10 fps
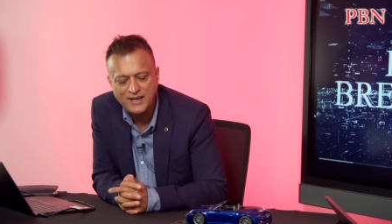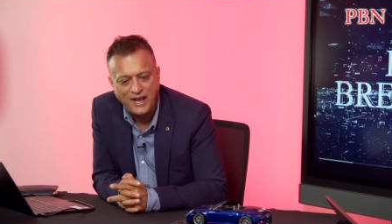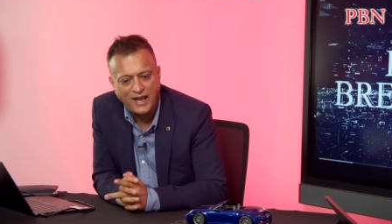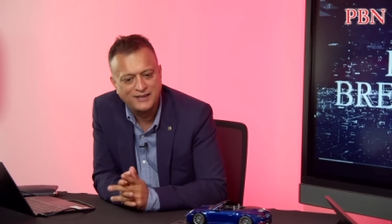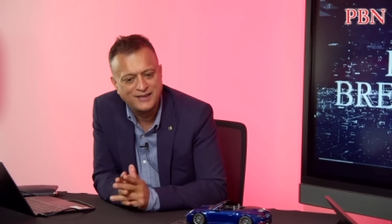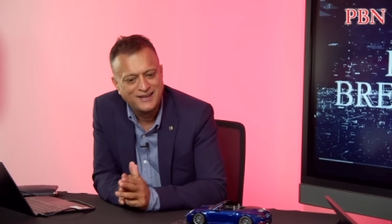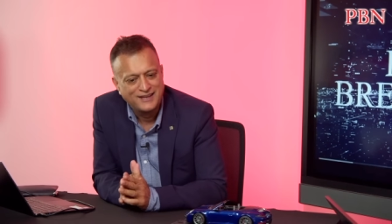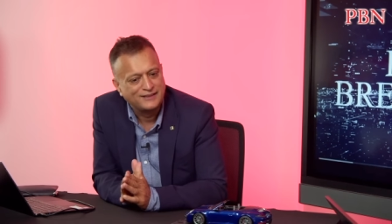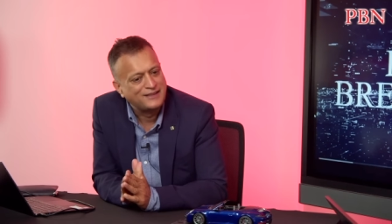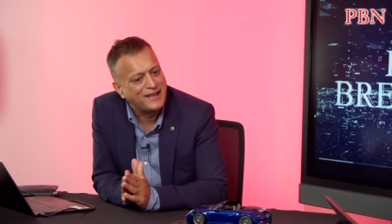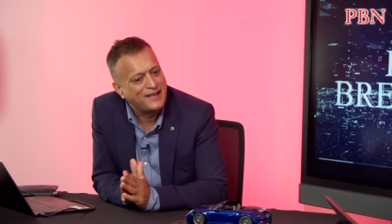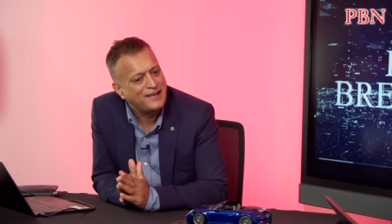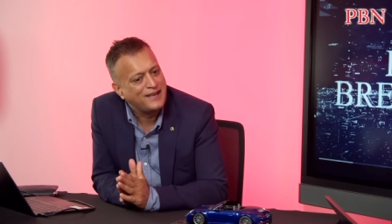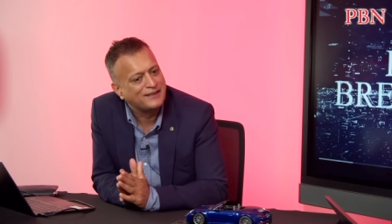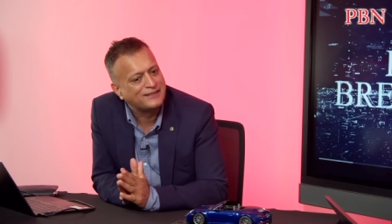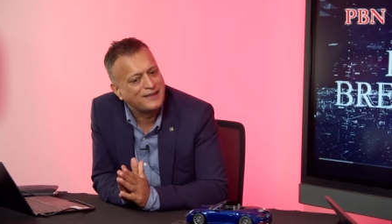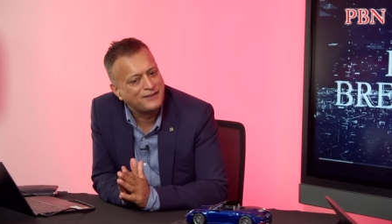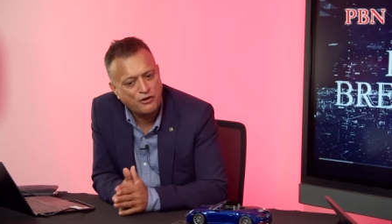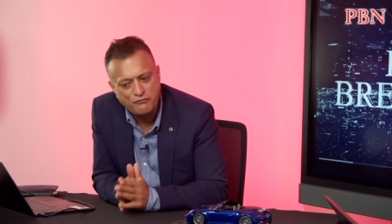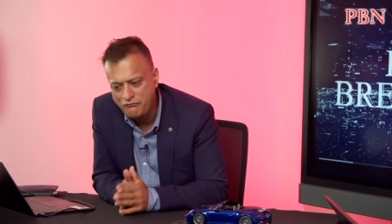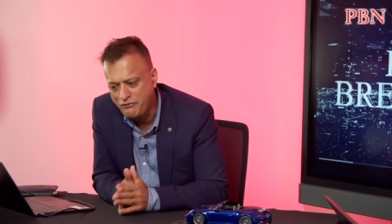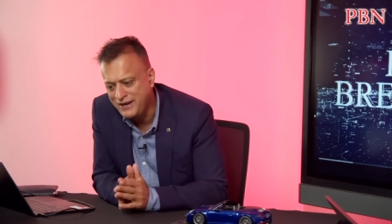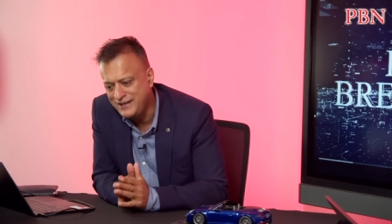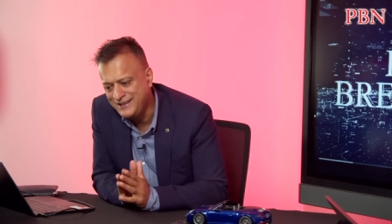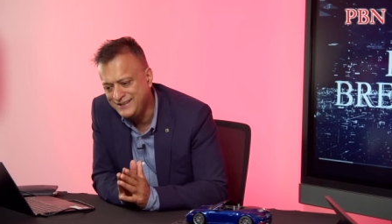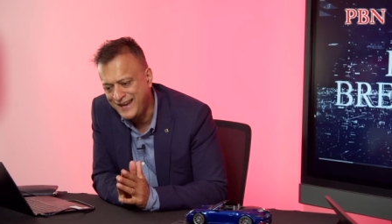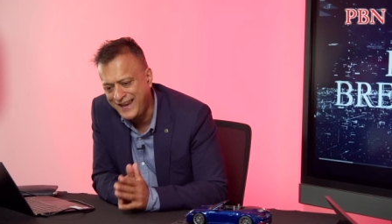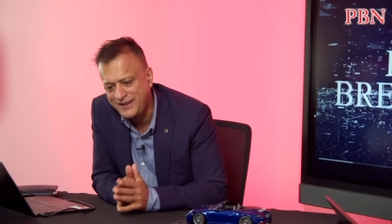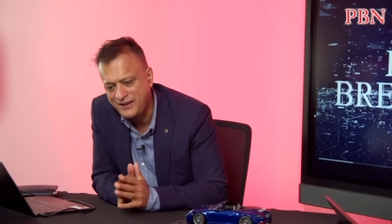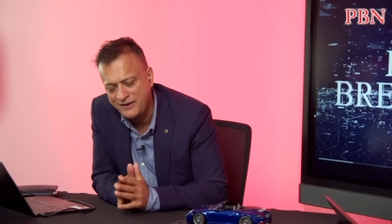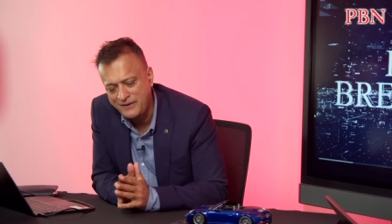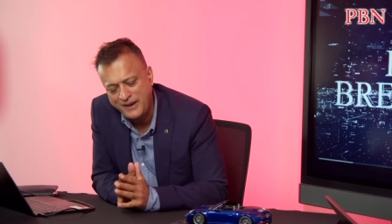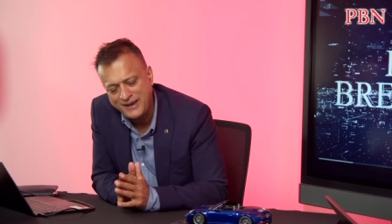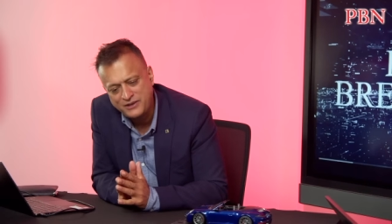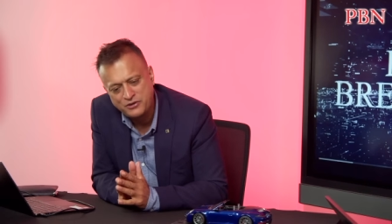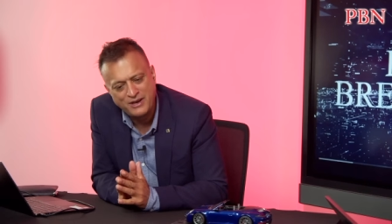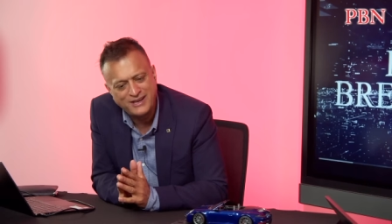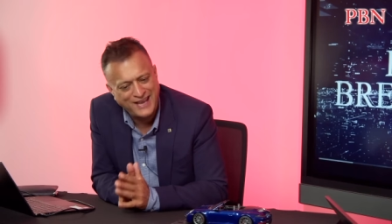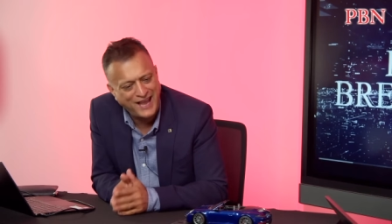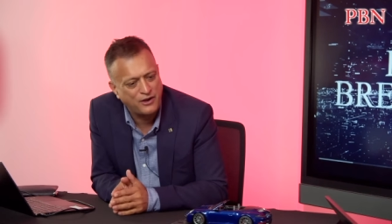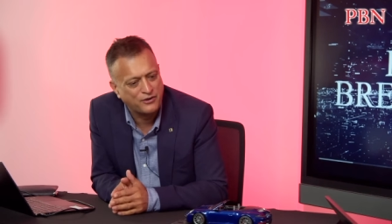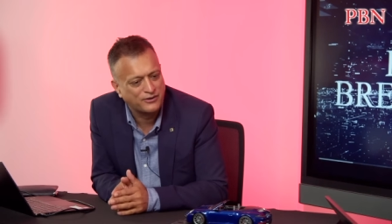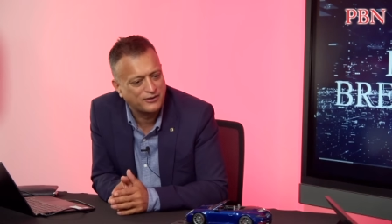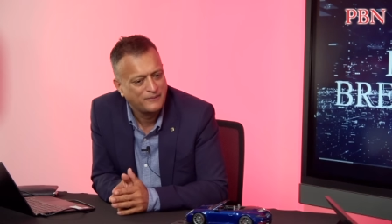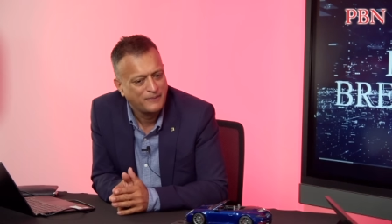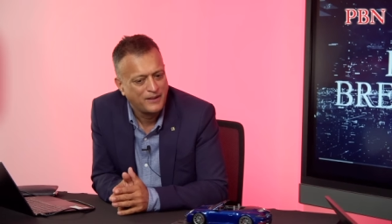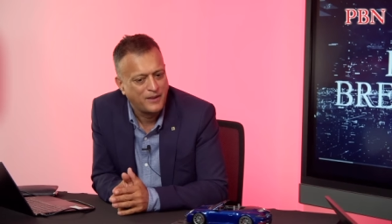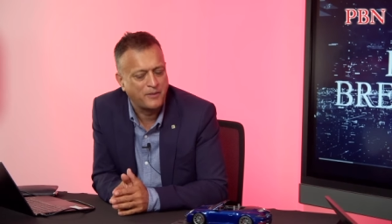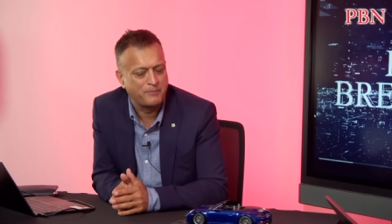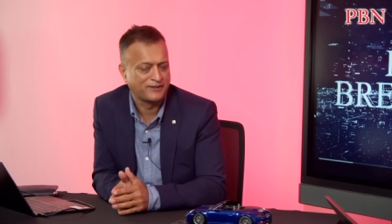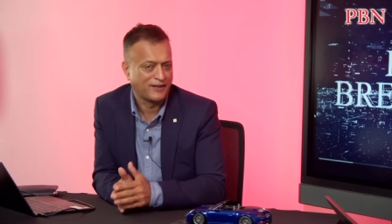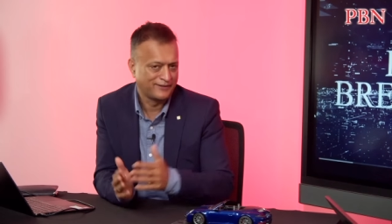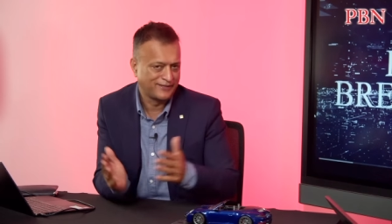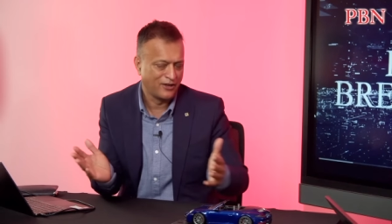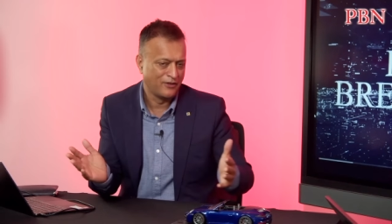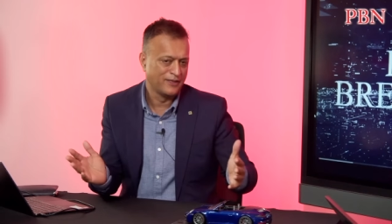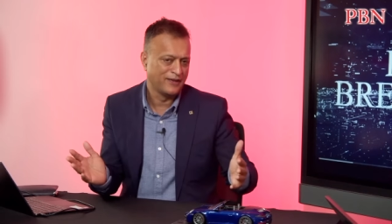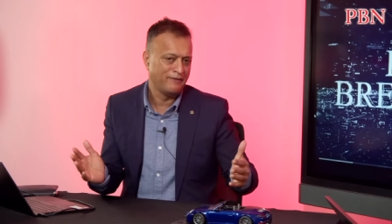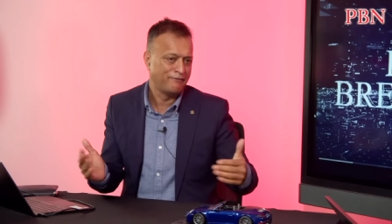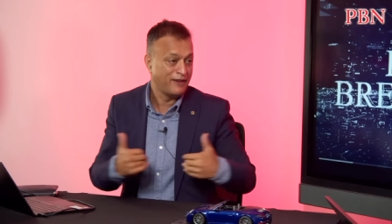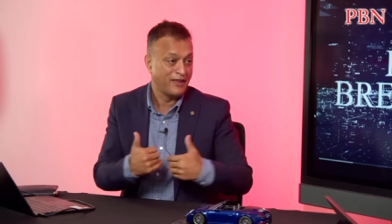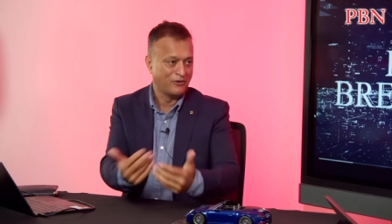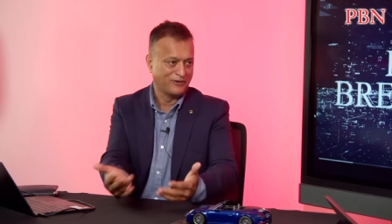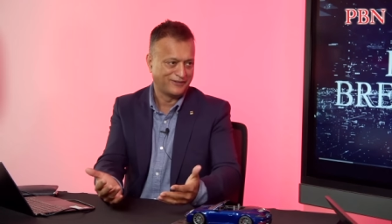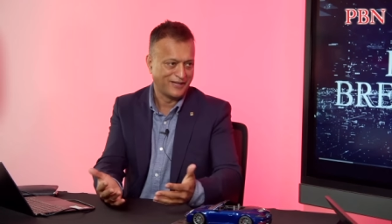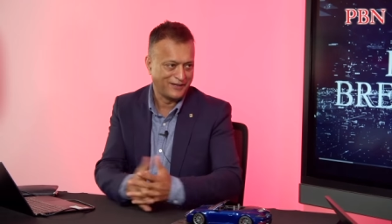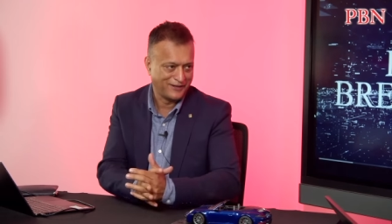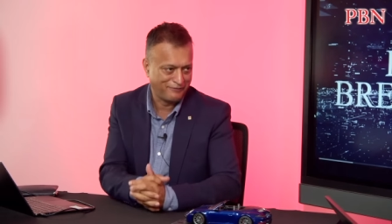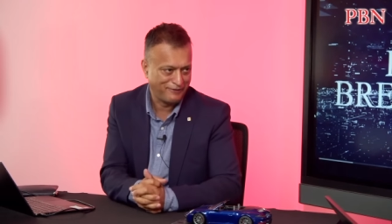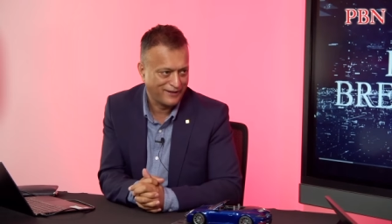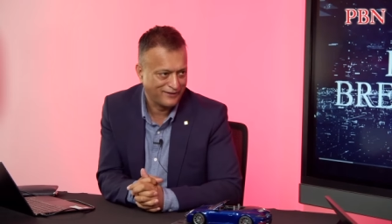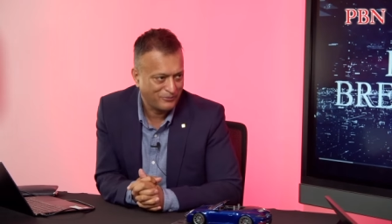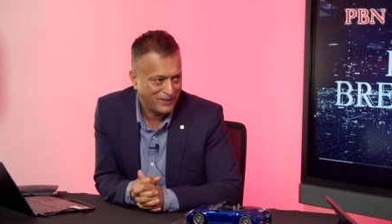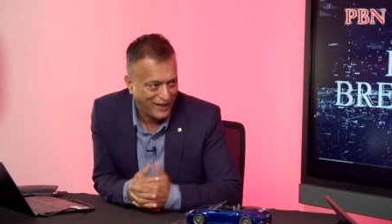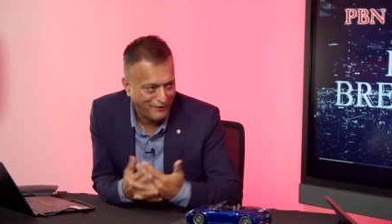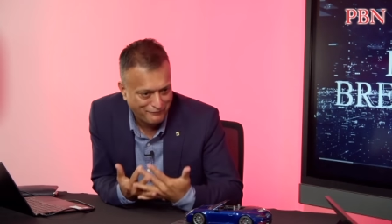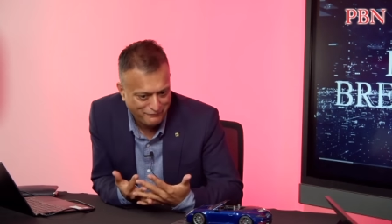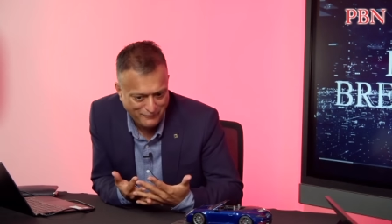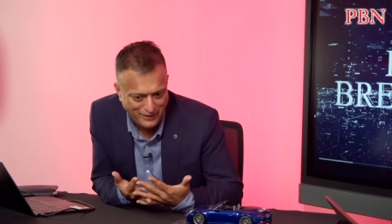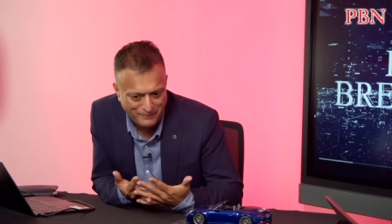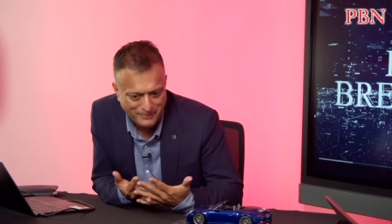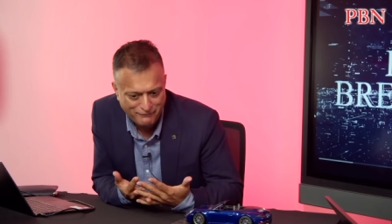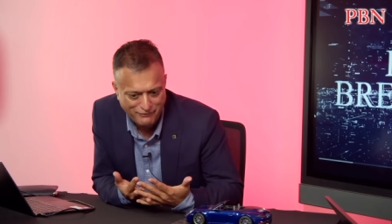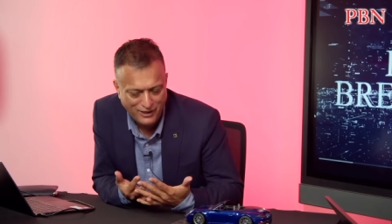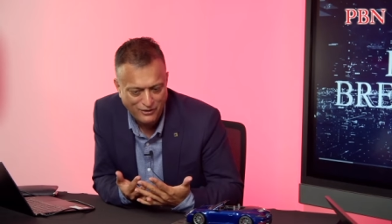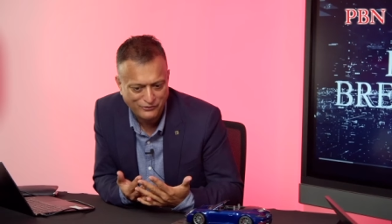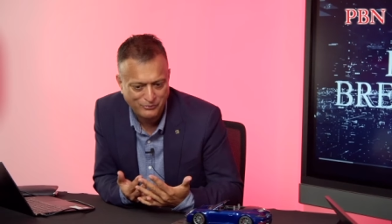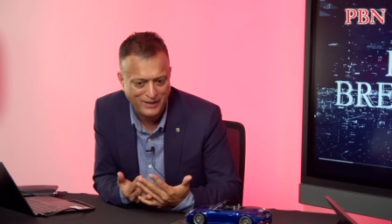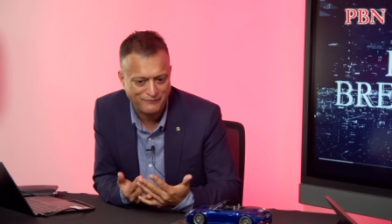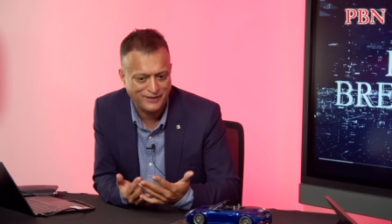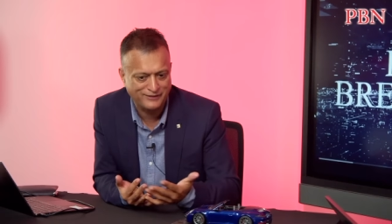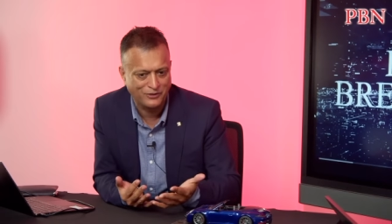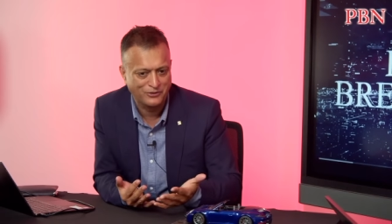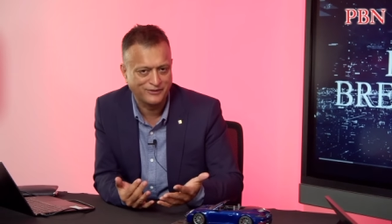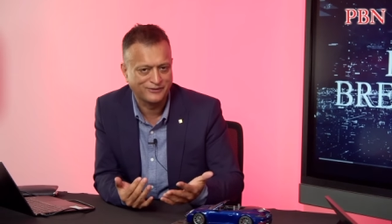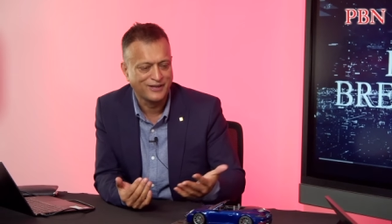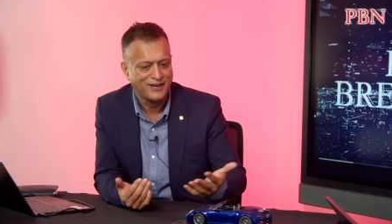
And they, they don't really take uh, into account uh, because I sit on the freeholder side of the fence. We have um, freeholds, we have leaseholders